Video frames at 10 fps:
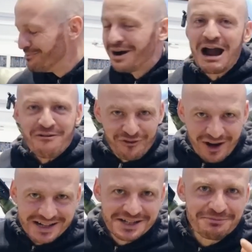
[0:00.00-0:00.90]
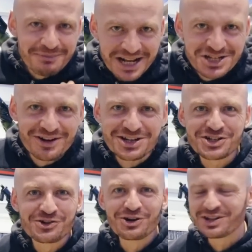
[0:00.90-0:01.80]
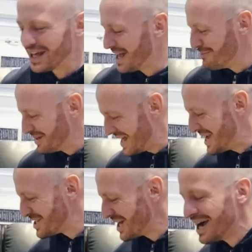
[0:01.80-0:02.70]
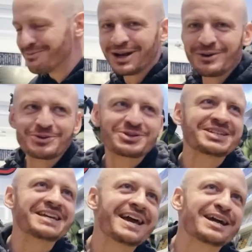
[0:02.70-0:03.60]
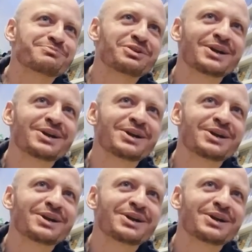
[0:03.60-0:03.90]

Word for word: My friend, manager extraordinaire Manesh at my local CEX